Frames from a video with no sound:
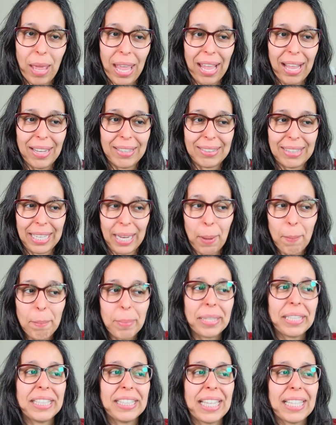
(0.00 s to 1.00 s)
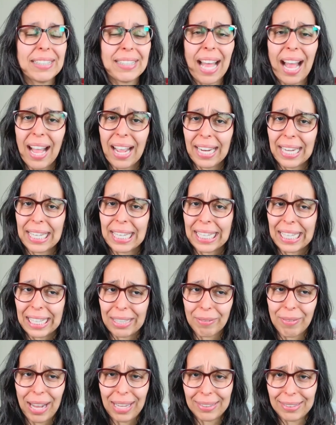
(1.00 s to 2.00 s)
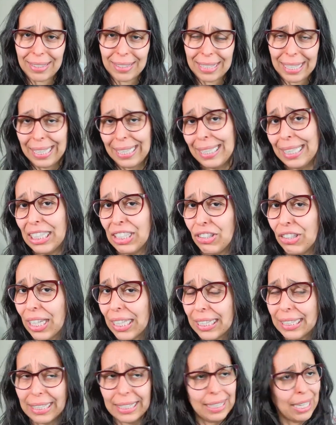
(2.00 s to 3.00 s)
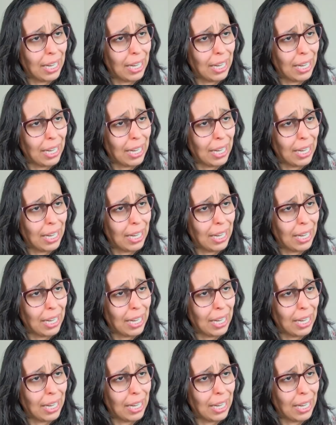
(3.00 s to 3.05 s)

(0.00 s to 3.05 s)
as a company that's highly invested in agility,